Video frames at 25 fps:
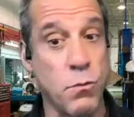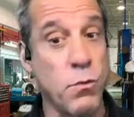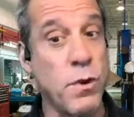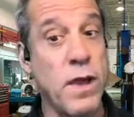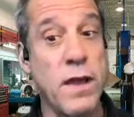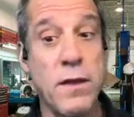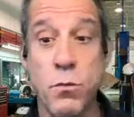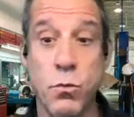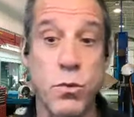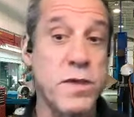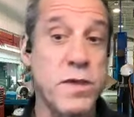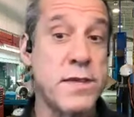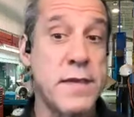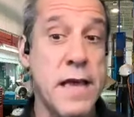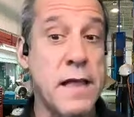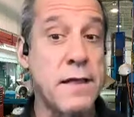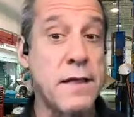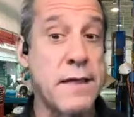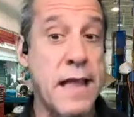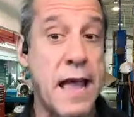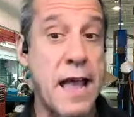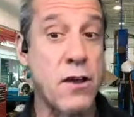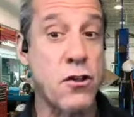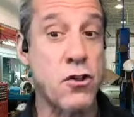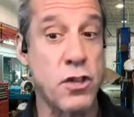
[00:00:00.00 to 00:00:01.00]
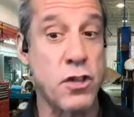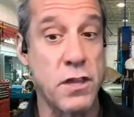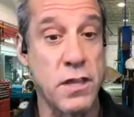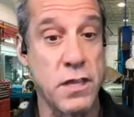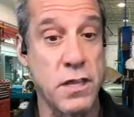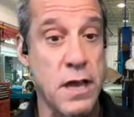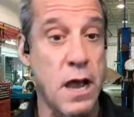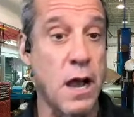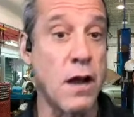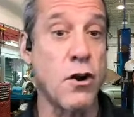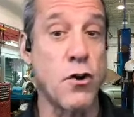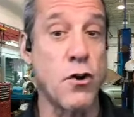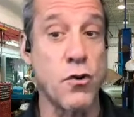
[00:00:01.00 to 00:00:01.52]
we sent actually the
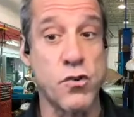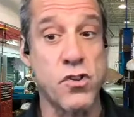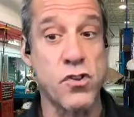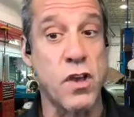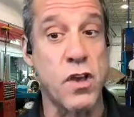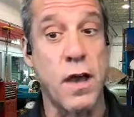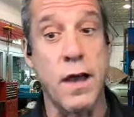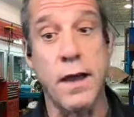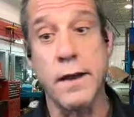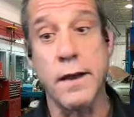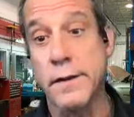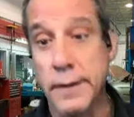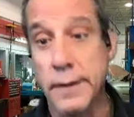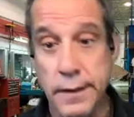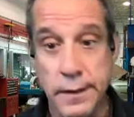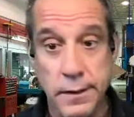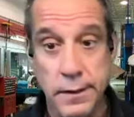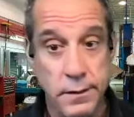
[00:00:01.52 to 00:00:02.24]
younger son,